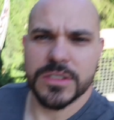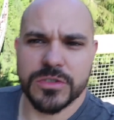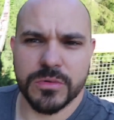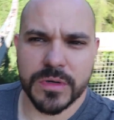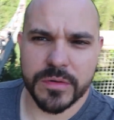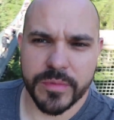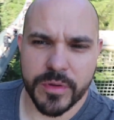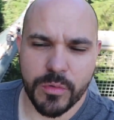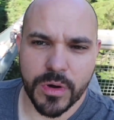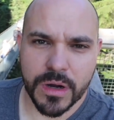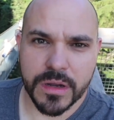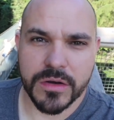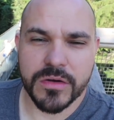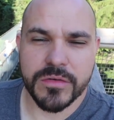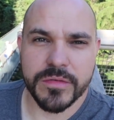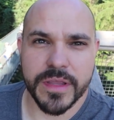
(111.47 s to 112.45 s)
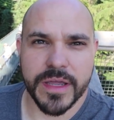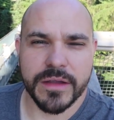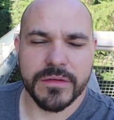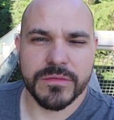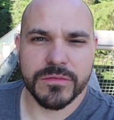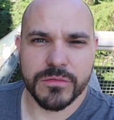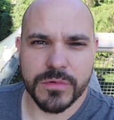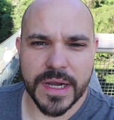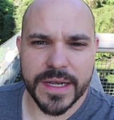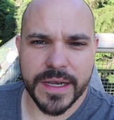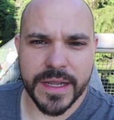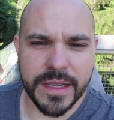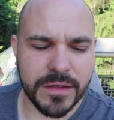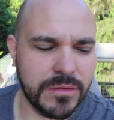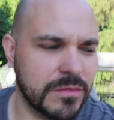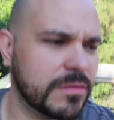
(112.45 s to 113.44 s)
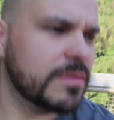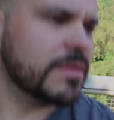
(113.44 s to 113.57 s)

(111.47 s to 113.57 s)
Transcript: So we're going to be walking over that right now.